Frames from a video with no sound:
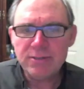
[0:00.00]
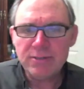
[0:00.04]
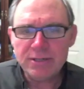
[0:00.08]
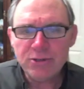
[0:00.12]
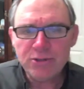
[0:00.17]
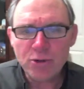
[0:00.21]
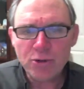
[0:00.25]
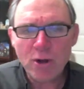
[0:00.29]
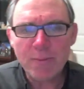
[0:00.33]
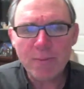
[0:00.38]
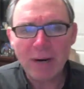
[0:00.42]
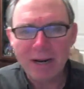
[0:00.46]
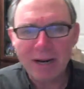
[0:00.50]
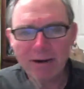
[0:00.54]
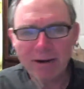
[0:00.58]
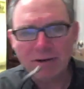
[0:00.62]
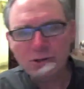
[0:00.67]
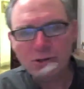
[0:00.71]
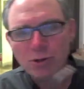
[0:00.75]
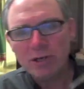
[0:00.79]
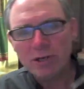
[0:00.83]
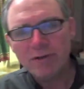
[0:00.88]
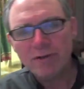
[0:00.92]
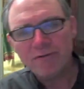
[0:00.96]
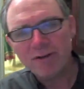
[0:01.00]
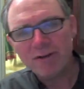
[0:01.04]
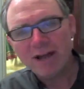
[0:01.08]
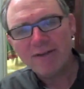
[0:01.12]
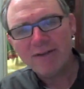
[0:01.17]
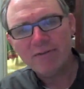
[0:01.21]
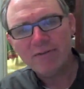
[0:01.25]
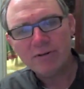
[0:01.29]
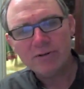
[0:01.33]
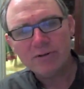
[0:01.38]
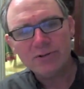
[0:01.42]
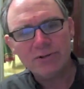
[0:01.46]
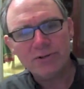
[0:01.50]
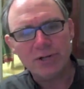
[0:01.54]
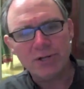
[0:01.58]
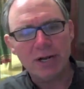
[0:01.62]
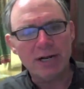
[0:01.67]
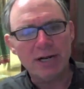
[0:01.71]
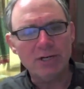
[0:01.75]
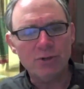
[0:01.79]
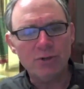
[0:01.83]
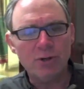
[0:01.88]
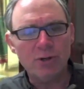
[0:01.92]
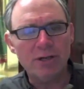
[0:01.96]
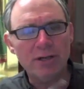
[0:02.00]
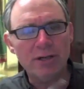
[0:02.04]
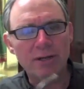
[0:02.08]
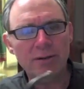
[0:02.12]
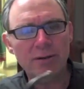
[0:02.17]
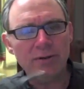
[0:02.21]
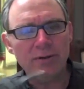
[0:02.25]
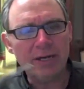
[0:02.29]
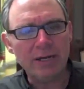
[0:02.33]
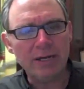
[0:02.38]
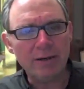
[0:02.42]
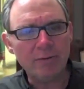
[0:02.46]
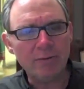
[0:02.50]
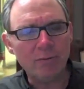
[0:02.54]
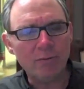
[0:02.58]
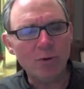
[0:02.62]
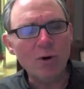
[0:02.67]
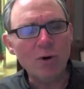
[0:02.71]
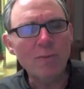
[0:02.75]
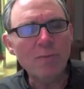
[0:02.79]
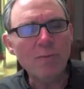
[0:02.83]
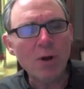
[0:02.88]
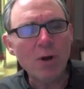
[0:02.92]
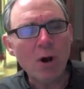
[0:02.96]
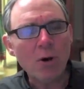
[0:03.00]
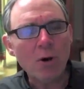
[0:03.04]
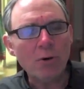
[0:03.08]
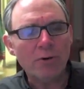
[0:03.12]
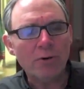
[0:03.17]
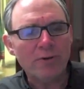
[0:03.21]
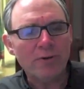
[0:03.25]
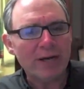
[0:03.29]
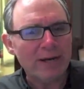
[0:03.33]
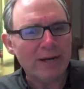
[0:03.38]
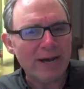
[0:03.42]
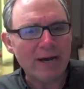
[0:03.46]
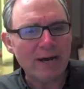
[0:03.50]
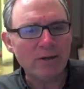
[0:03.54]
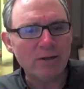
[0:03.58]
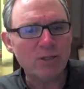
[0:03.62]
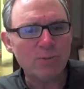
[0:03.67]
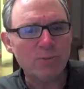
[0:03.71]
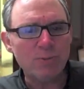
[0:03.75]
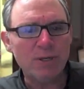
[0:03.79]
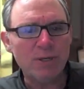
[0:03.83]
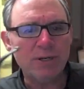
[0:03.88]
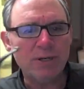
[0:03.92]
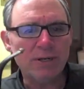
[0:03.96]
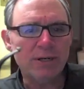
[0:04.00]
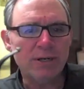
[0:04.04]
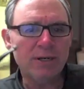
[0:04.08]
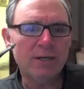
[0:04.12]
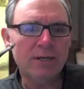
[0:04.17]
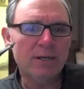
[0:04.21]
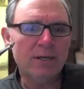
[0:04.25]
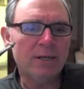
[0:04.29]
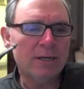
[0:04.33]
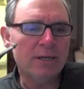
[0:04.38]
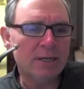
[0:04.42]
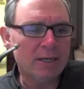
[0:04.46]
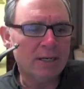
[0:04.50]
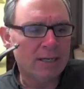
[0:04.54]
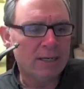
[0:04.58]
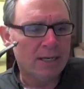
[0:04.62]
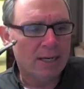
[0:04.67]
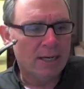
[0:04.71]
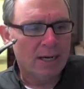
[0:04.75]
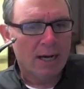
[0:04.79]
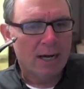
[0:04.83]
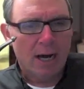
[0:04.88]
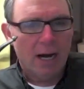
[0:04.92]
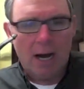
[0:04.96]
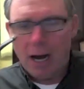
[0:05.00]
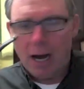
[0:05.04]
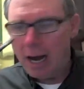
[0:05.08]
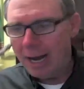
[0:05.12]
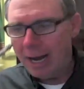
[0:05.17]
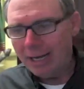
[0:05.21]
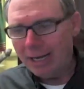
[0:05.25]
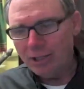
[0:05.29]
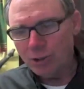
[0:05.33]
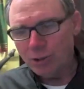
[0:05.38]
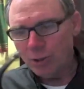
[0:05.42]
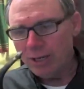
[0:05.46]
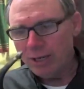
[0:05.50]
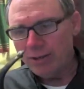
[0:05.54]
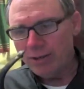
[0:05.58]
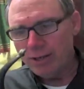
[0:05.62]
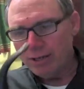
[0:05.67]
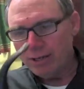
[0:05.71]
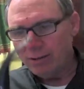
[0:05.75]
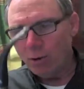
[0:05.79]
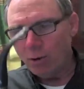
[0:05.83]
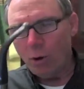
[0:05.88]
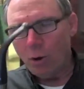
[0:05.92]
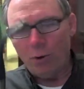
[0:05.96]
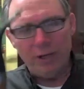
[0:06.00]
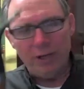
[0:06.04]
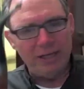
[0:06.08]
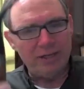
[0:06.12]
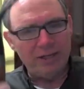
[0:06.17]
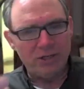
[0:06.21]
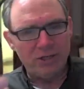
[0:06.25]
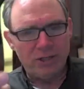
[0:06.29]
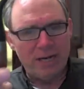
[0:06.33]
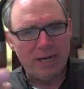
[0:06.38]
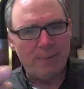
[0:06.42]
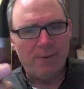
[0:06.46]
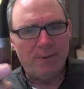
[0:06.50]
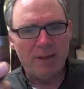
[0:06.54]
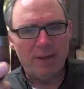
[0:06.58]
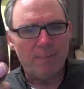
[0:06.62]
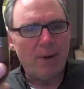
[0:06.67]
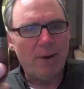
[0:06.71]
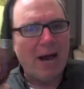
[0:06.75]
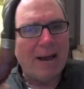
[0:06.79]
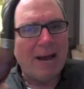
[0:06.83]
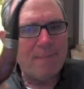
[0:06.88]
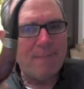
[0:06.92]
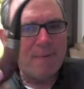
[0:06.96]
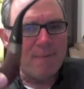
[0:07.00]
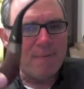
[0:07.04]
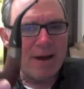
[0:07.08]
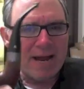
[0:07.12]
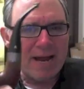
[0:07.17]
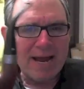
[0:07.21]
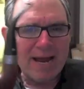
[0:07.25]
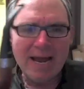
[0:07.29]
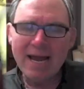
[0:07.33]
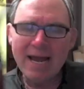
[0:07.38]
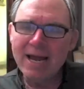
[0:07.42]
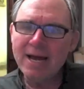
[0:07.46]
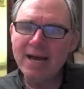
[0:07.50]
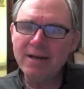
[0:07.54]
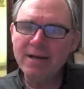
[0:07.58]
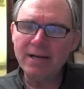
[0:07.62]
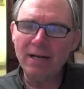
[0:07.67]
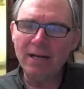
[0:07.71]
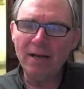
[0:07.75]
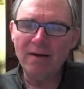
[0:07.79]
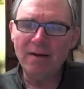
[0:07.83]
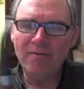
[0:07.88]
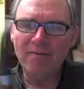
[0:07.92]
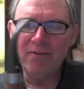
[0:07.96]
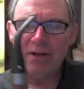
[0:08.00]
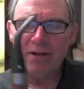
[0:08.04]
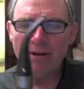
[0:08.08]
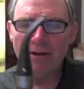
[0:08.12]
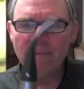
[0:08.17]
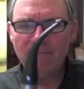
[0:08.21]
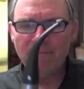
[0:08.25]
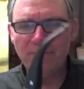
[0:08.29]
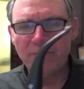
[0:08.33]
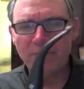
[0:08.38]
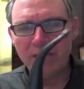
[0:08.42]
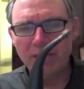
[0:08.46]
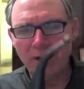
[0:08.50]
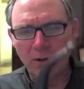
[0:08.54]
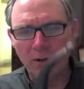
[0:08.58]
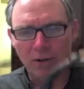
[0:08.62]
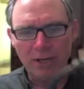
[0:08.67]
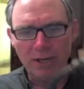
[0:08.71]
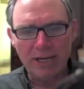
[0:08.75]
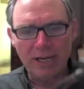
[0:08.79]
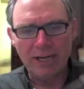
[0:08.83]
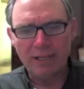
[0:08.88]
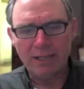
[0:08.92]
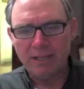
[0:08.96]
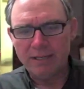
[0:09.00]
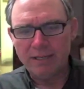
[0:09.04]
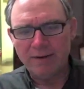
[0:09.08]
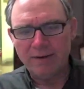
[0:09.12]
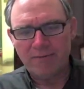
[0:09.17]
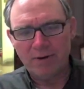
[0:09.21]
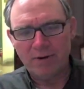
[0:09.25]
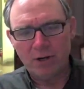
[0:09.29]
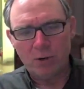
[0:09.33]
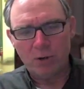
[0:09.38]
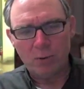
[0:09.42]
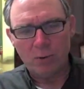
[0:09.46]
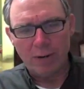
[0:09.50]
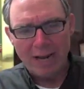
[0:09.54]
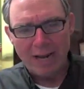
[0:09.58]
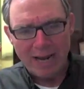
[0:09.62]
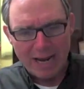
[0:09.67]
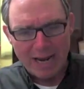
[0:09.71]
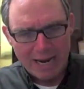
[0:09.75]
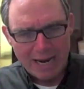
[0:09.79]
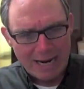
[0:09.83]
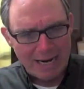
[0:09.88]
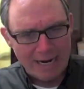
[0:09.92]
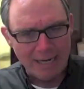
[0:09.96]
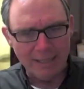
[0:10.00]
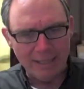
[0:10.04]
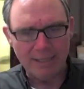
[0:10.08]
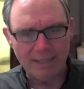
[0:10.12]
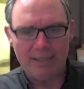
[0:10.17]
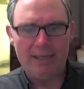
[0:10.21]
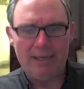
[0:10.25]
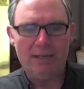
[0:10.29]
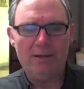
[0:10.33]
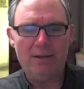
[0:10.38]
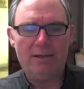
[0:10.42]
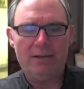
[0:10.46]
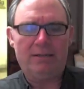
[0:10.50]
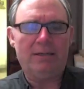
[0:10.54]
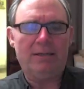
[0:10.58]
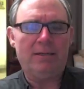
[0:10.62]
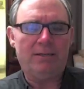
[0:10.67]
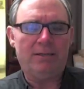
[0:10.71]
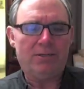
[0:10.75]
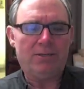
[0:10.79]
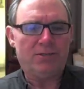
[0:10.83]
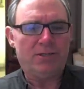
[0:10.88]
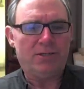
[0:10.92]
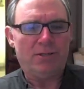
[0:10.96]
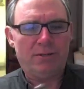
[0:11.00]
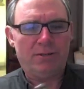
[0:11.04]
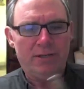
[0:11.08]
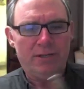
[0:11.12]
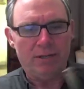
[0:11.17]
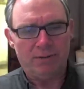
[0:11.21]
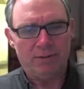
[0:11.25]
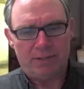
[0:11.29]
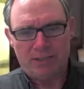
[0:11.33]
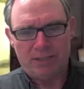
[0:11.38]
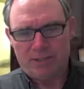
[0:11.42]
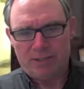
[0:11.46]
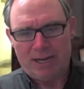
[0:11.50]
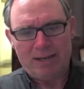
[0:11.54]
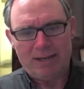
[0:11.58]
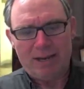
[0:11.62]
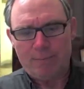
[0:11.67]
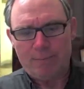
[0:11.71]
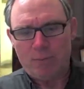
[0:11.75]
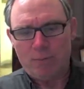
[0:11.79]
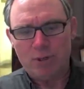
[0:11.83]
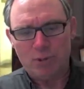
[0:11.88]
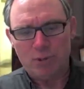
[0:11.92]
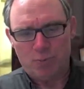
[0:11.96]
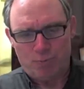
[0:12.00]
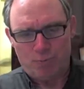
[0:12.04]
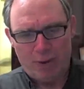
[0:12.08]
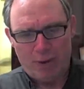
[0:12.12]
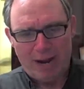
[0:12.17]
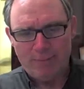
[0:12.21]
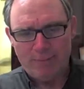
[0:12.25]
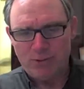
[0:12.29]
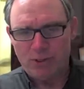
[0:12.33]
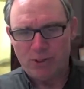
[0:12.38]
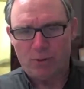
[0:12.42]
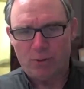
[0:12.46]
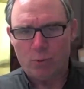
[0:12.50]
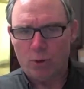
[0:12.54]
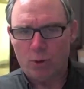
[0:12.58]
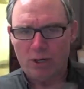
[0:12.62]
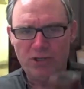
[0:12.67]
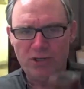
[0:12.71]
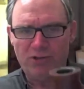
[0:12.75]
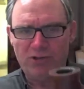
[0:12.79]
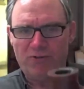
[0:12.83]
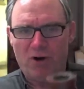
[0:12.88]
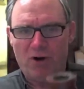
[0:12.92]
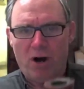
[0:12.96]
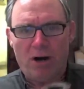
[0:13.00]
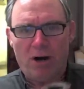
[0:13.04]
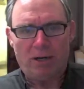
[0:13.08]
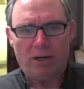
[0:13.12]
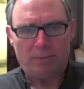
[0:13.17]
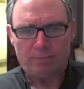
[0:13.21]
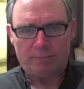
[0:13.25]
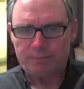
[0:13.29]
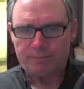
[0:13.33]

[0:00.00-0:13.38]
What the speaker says: enjoyment. I enjoy the flavors, and I enjoy the room note or the announcement. I enjoy the holding the shape of the pipe in my hand. I love the, you know, looking at the different grain, and I look at just the, you know, because I think most pipes are works of art,